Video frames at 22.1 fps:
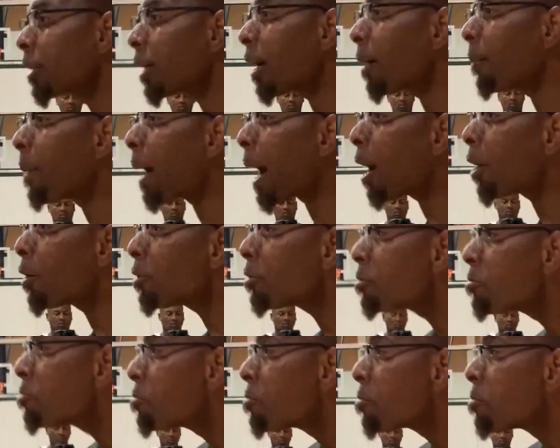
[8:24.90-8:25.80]
about
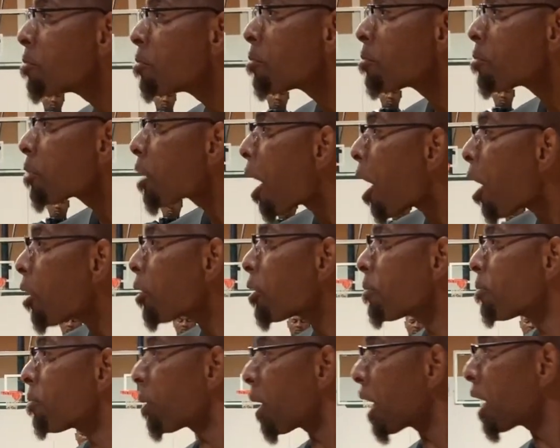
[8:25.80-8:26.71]

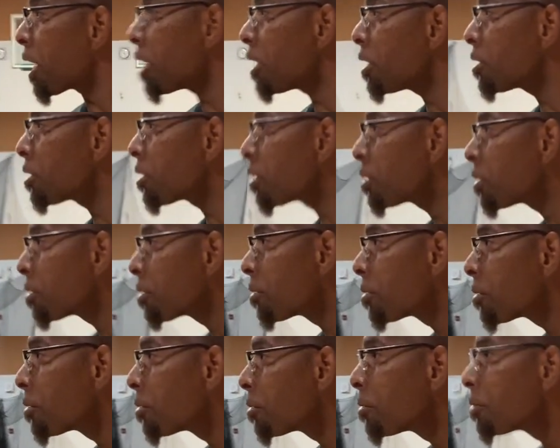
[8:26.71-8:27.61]
calling plays.
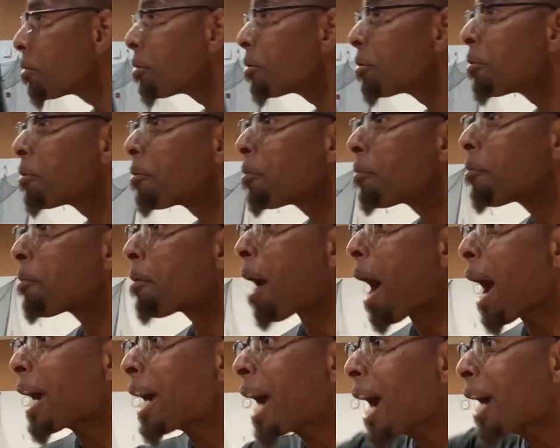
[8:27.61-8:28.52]

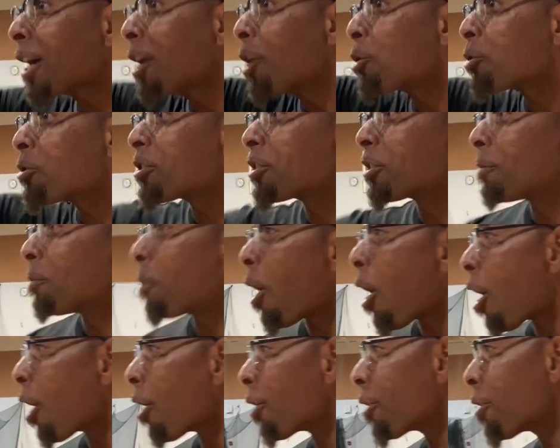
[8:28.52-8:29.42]
I got Coach
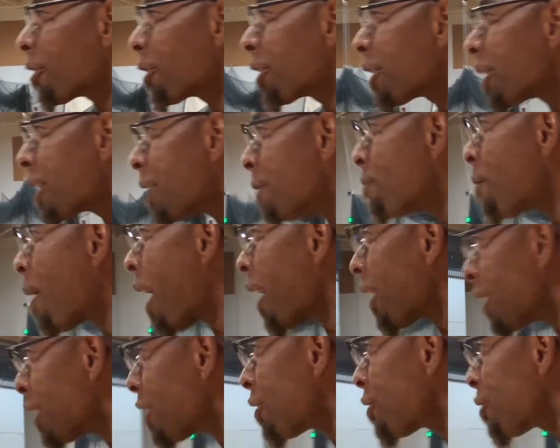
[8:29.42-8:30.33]
Jamar in
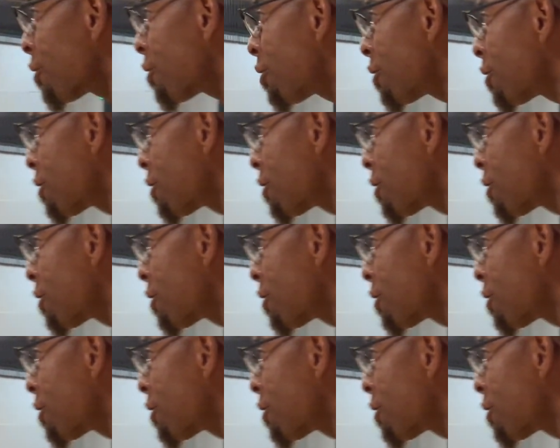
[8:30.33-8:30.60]
my ear.